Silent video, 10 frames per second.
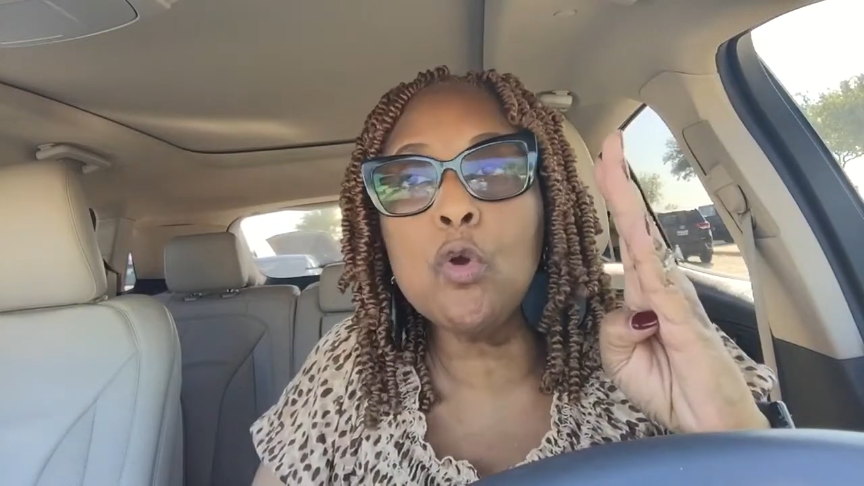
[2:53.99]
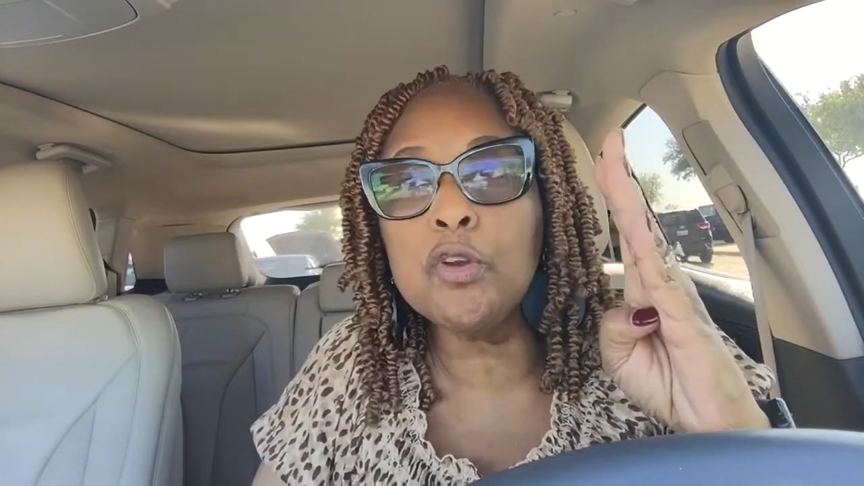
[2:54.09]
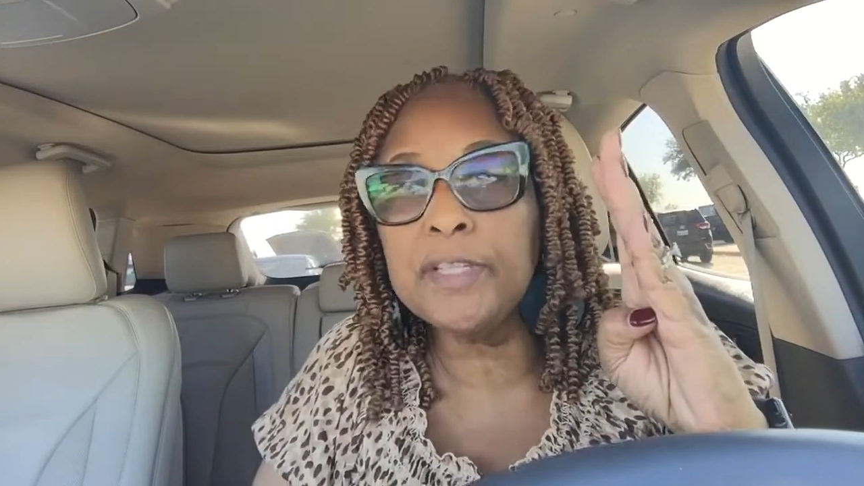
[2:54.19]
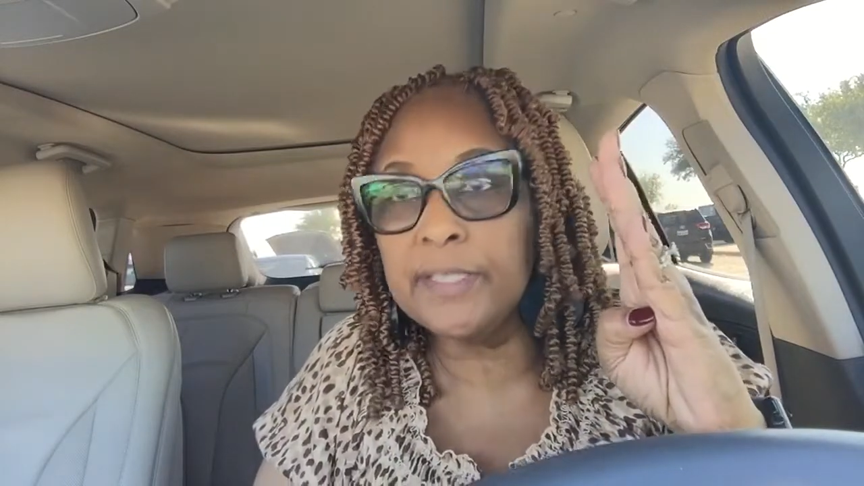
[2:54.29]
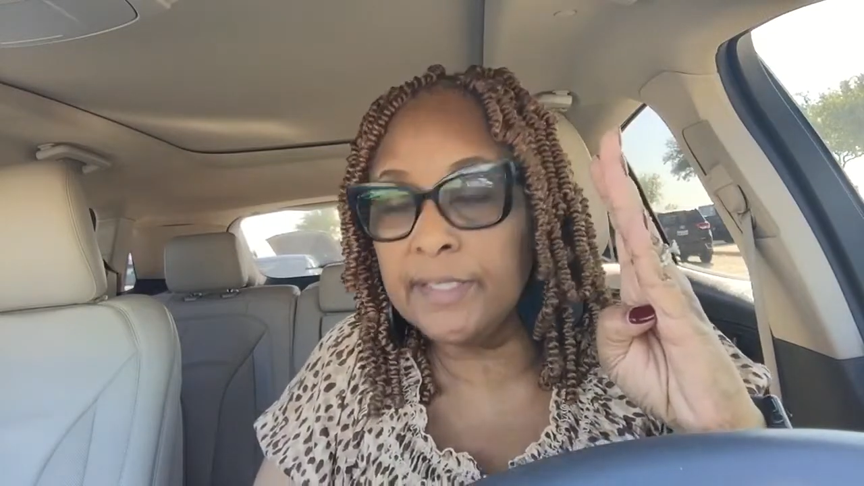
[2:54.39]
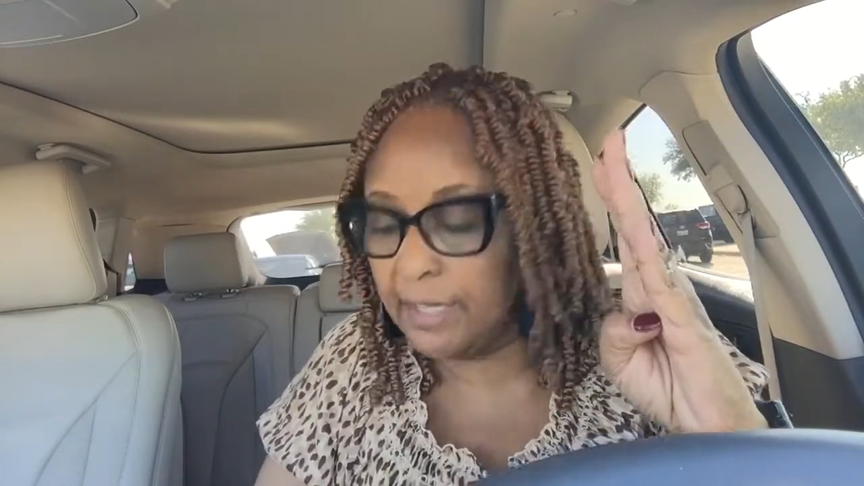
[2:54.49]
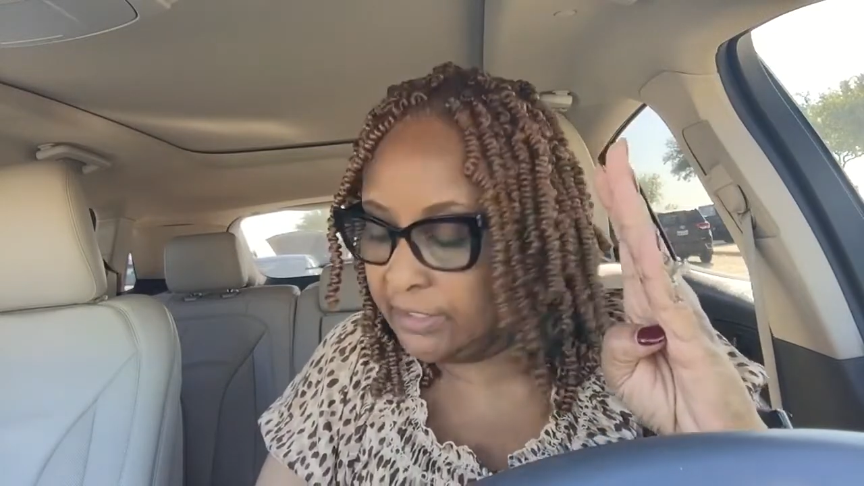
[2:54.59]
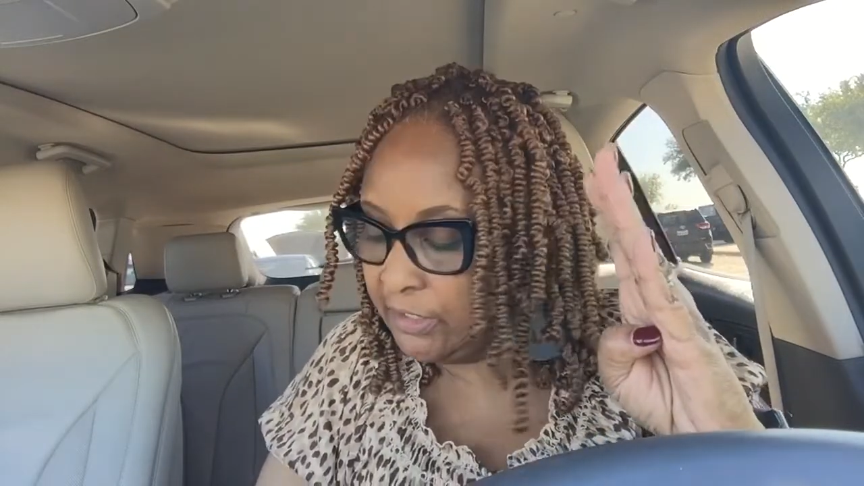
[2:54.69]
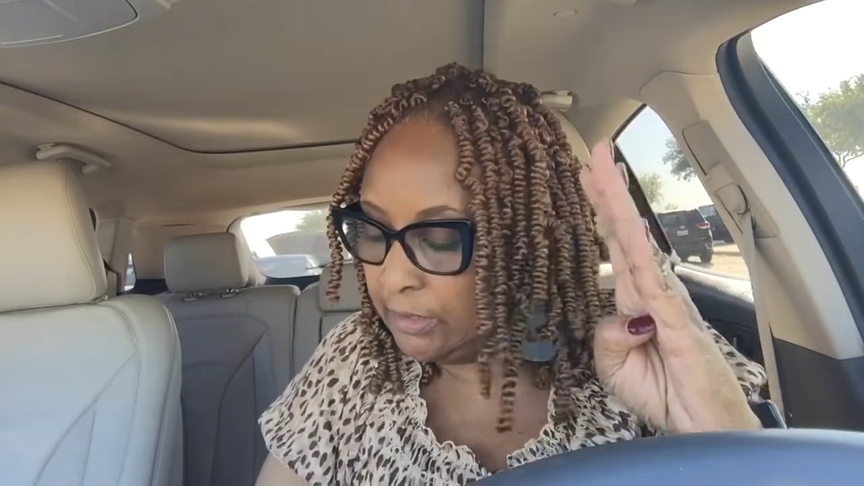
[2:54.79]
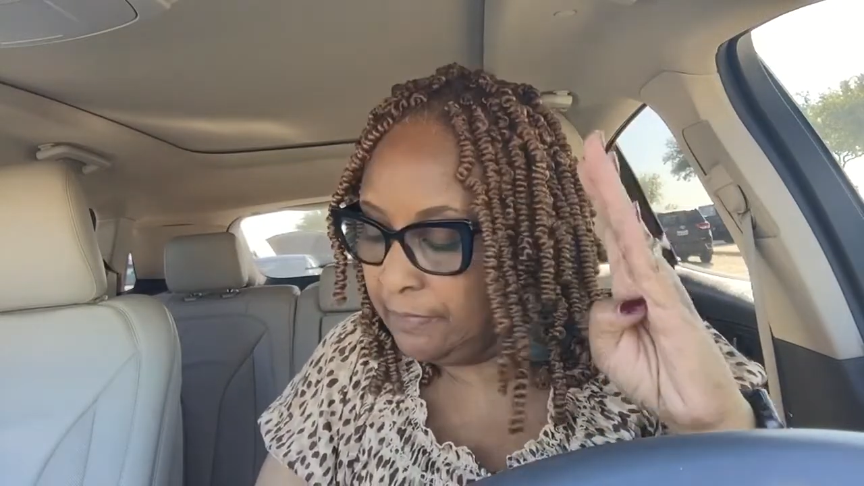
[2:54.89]

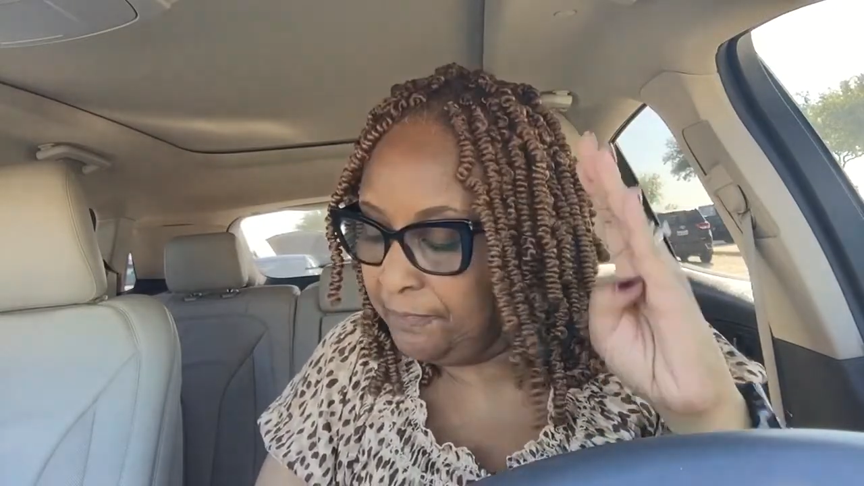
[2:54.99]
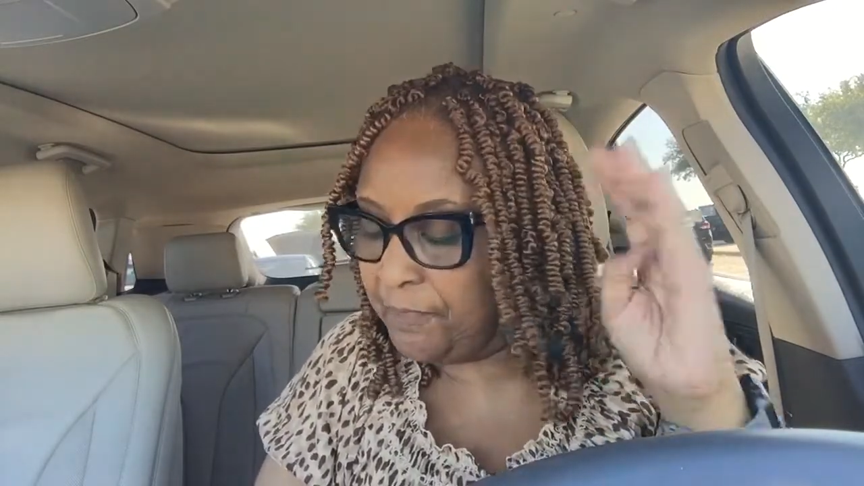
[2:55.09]
orientation.